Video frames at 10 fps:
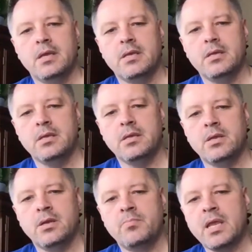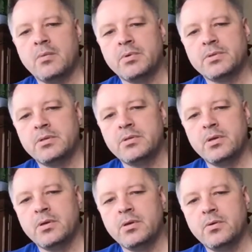you know being able to
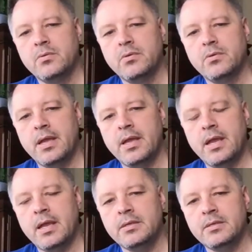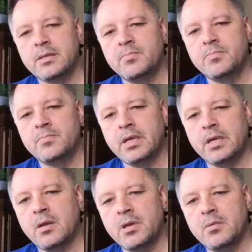do a simple
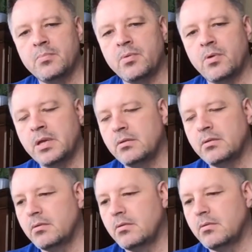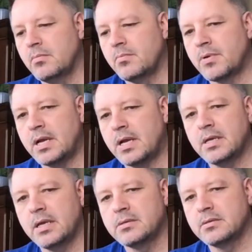income and employment
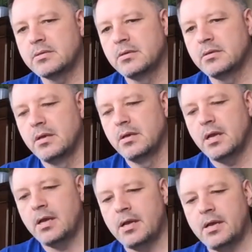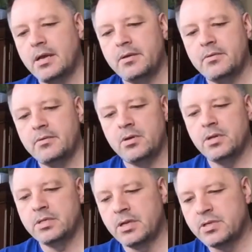process uh, you know
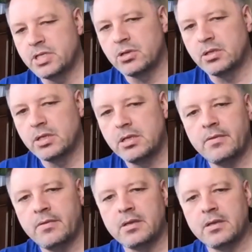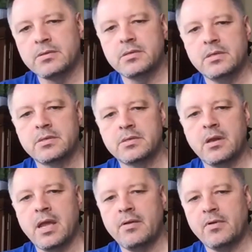done digitally i think is is going to
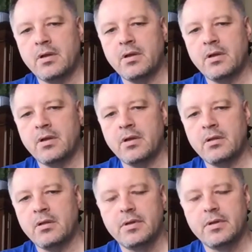have a lot, a lot of